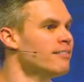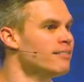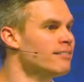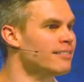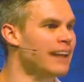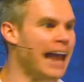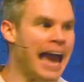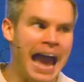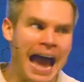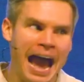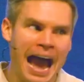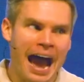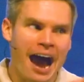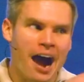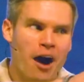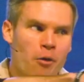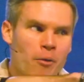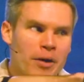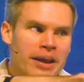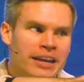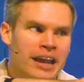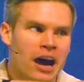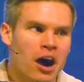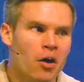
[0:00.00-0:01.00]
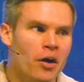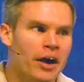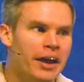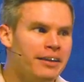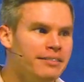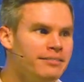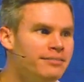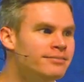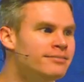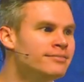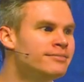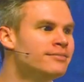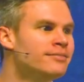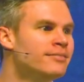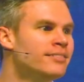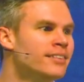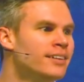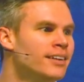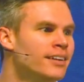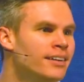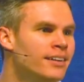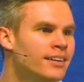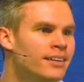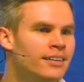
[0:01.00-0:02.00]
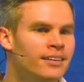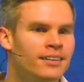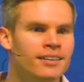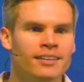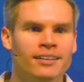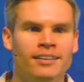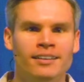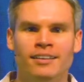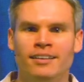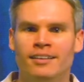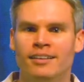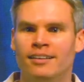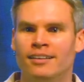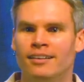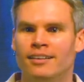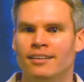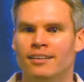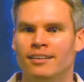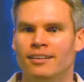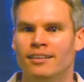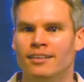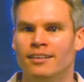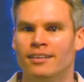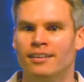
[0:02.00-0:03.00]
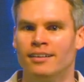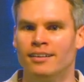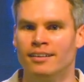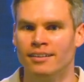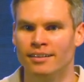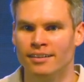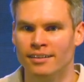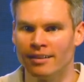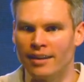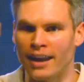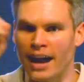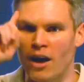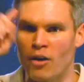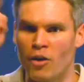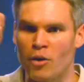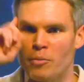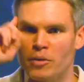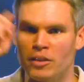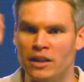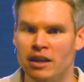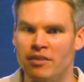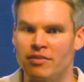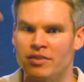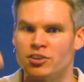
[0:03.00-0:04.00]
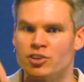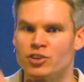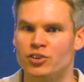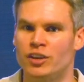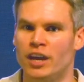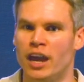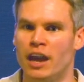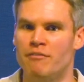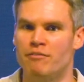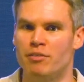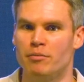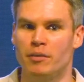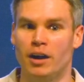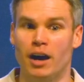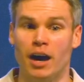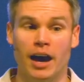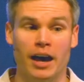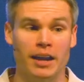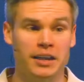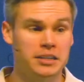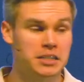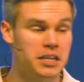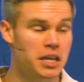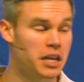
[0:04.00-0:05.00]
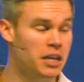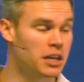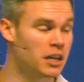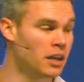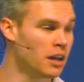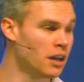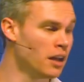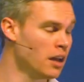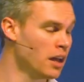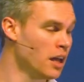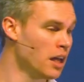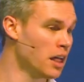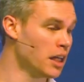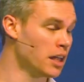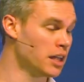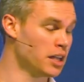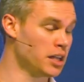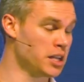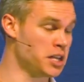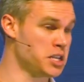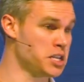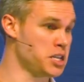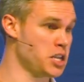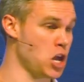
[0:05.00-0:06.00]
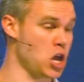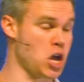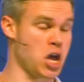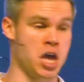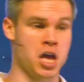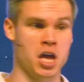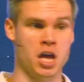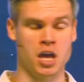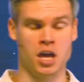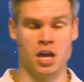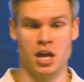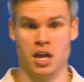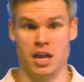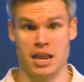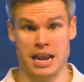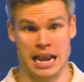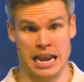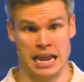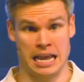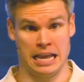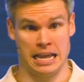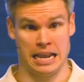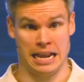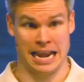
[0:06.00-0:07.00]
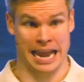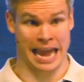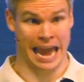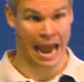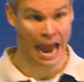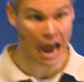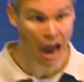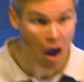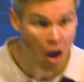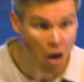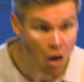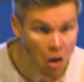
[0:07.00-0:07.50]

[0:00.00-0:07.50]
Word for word: now we know it. Now we believe that you came from God. Now,